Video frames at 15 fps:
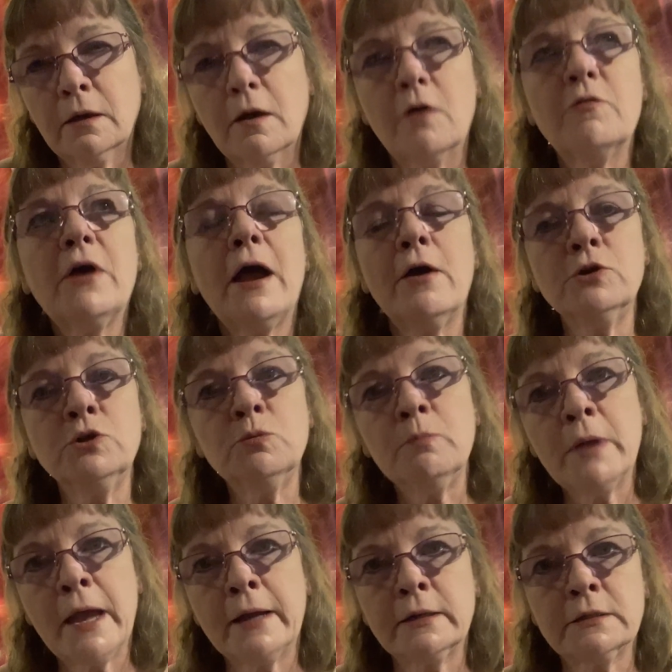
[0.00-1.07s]
of how you
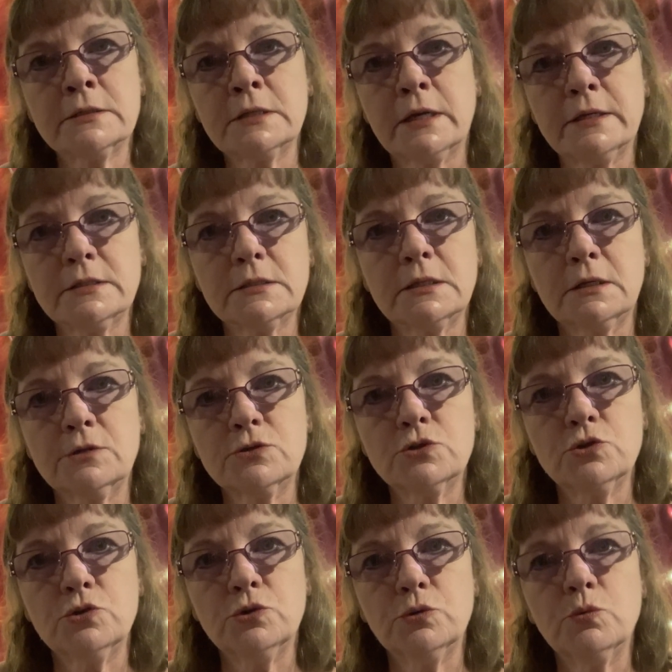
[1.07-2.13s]
magnetize things
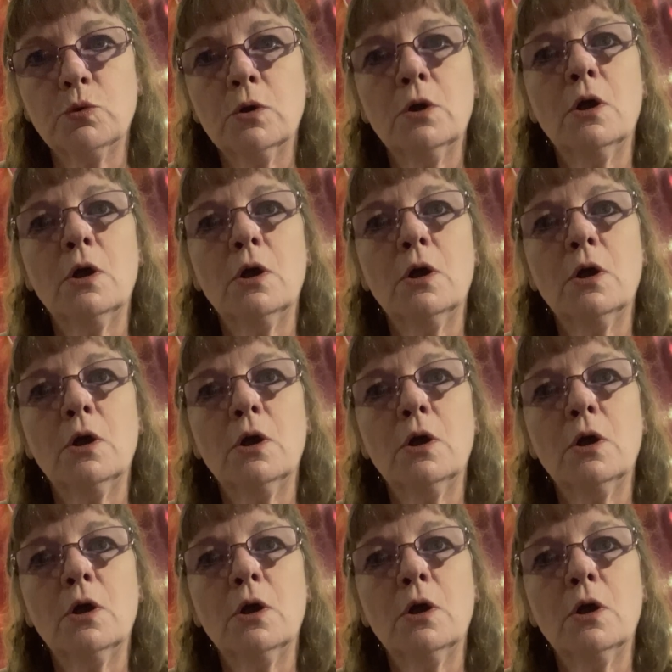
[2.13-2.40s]
to you,